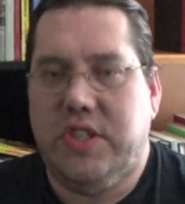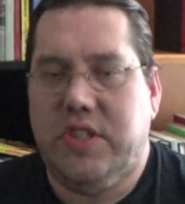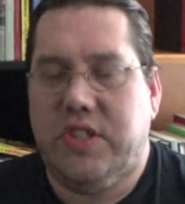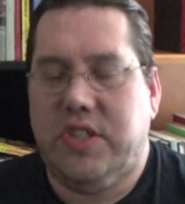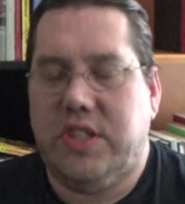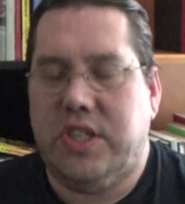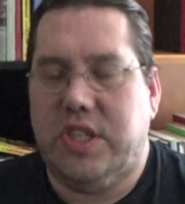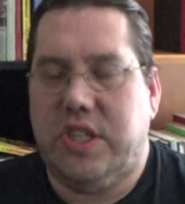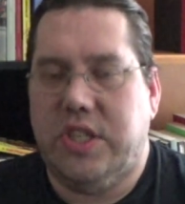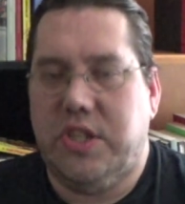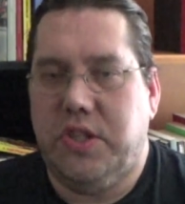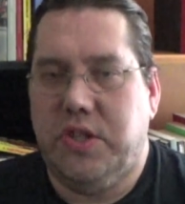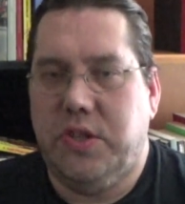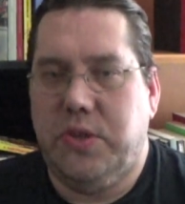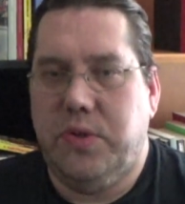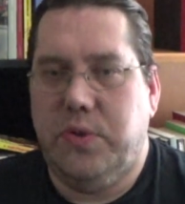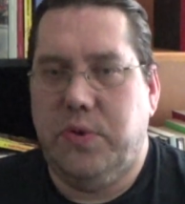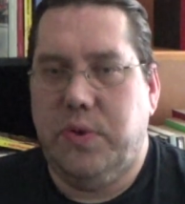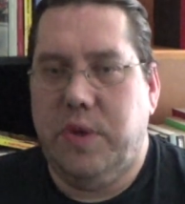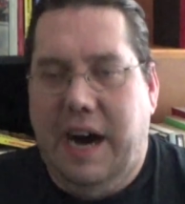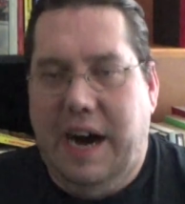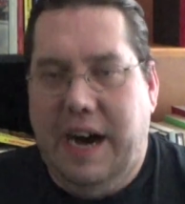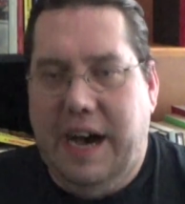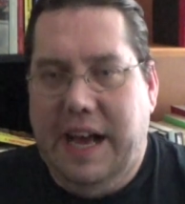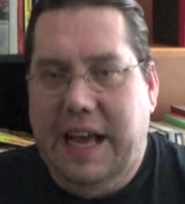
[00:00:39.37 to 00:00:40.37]
So
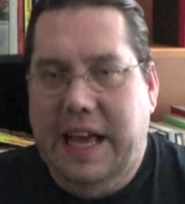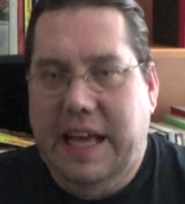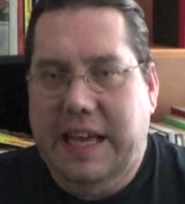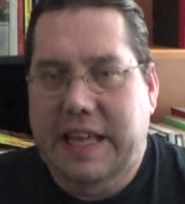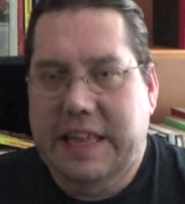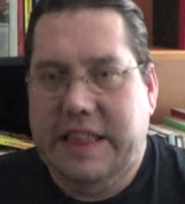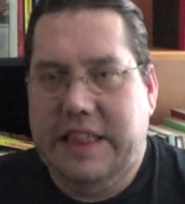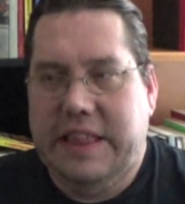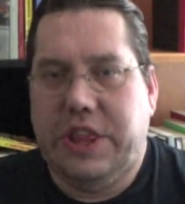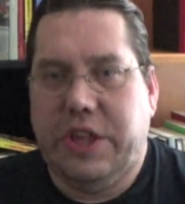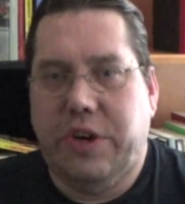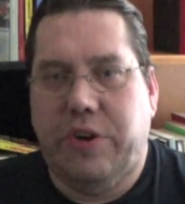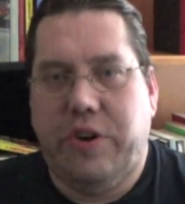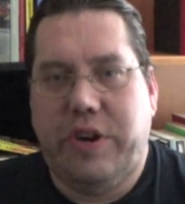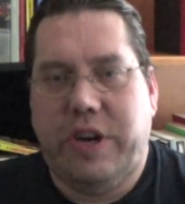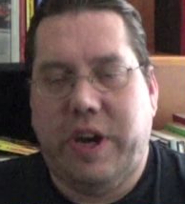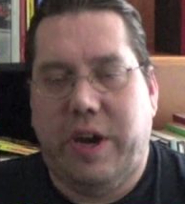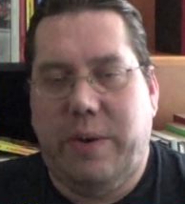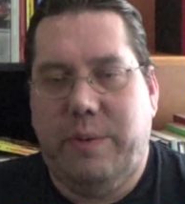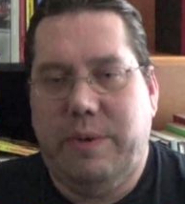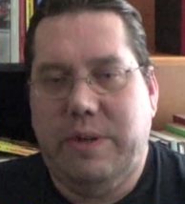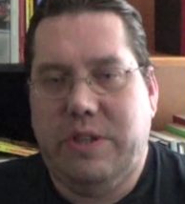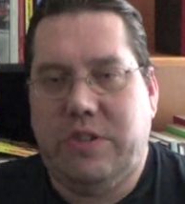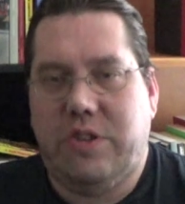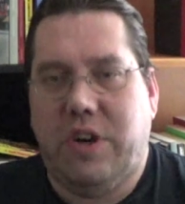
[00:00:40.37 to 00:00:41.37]
I thought I
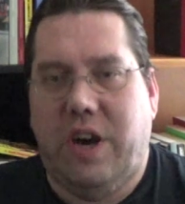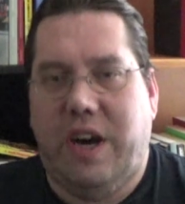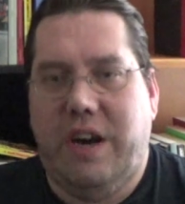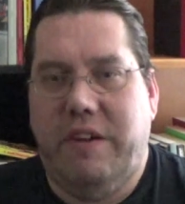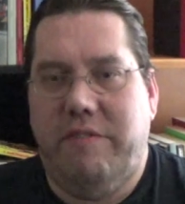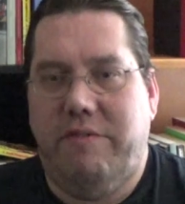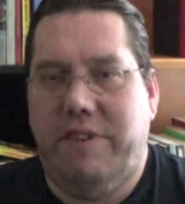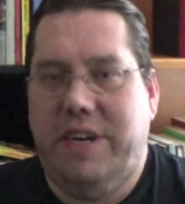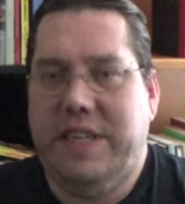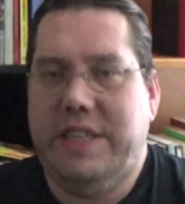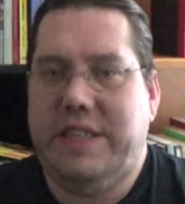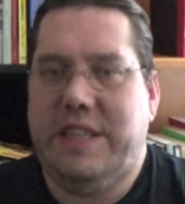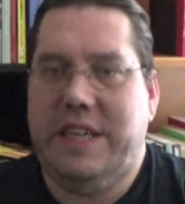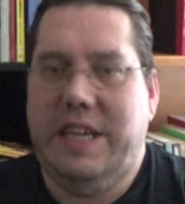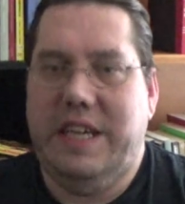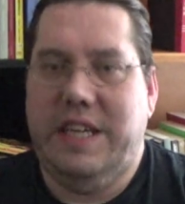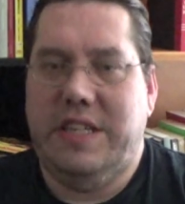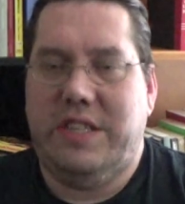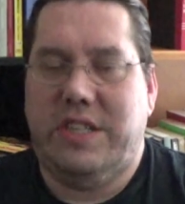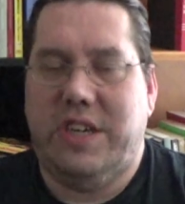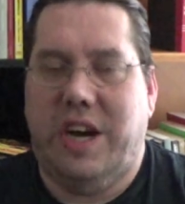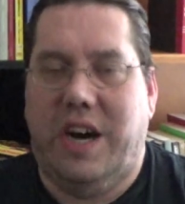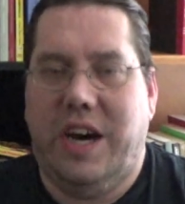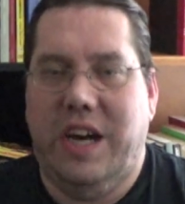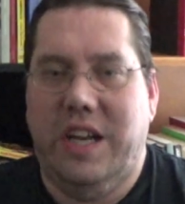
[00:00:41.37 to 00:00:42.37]
would try and read the
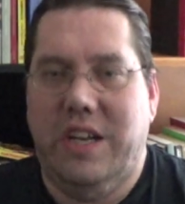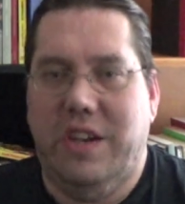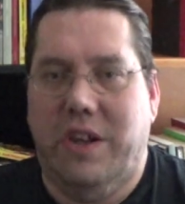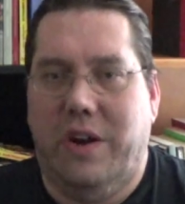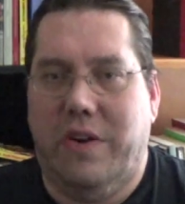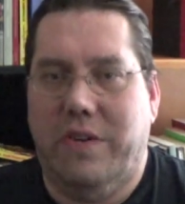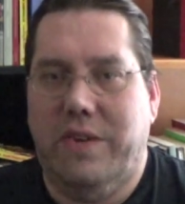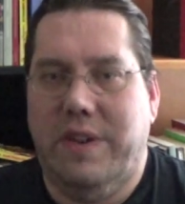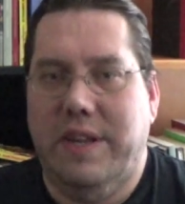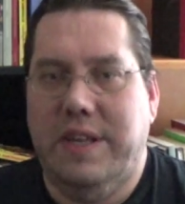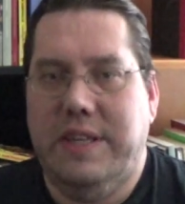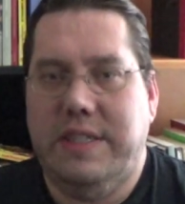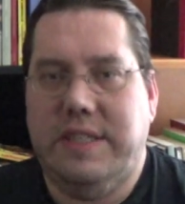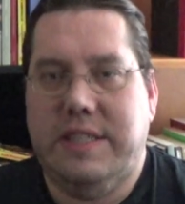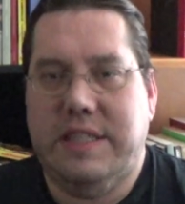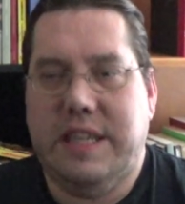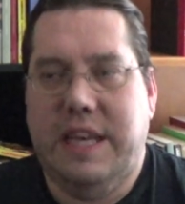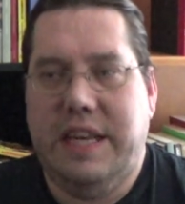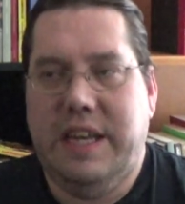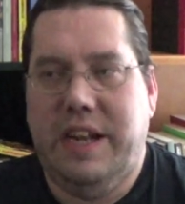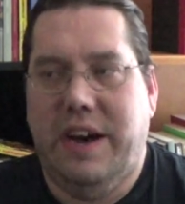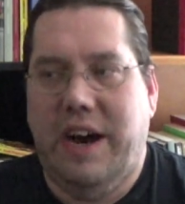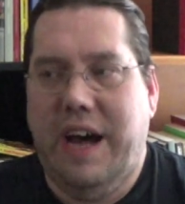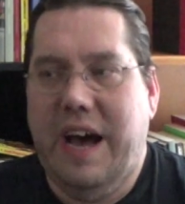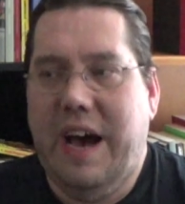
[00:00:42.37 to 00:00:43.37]
entire long list,
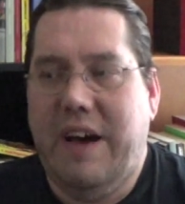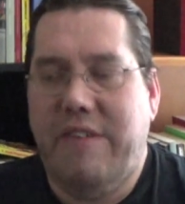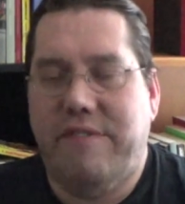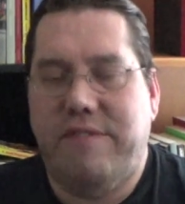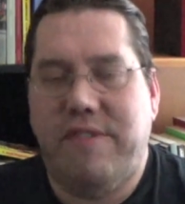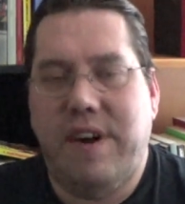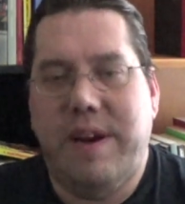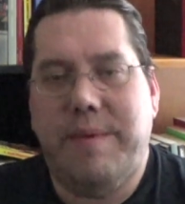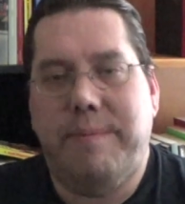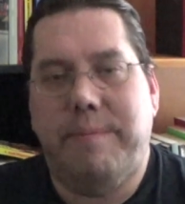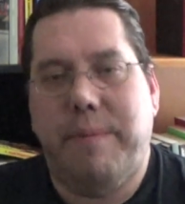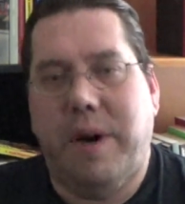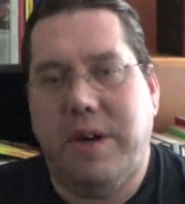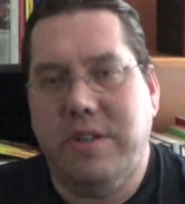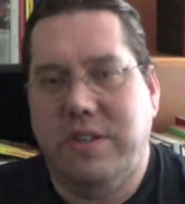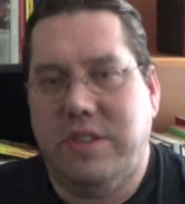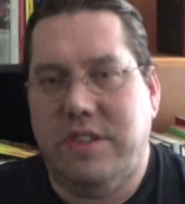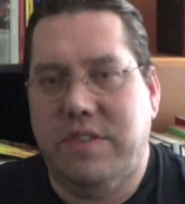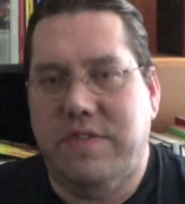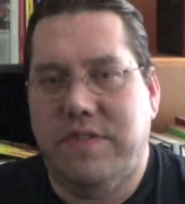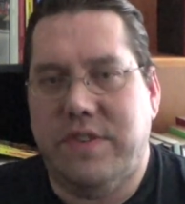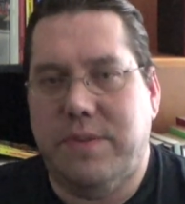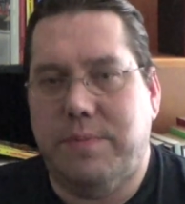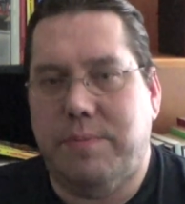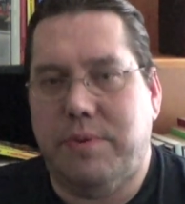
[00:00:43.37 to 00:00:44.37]
and I have read most
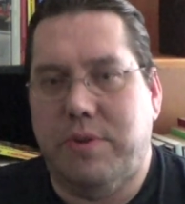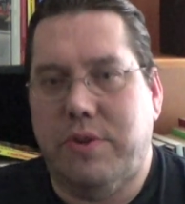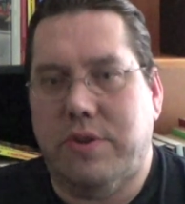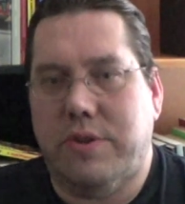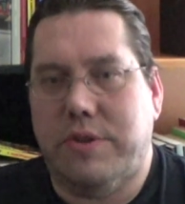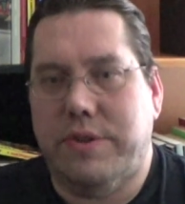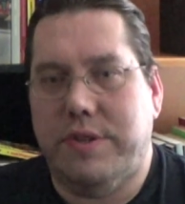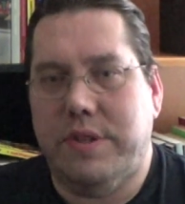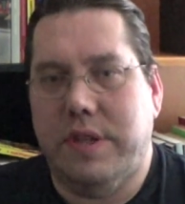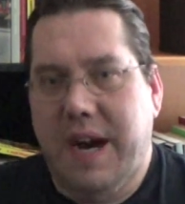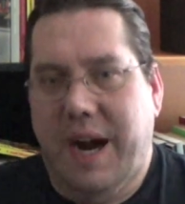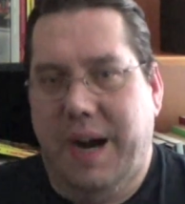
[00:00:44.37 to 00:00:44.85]
of the books.